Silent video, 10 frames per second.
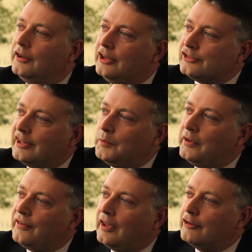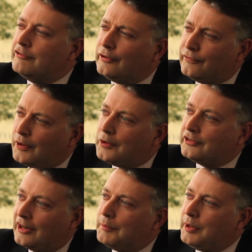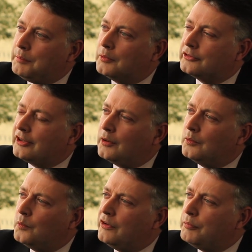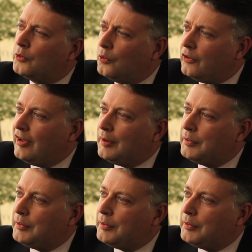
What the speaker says: Additionally, we've had a real focus on our people. So we've put all of our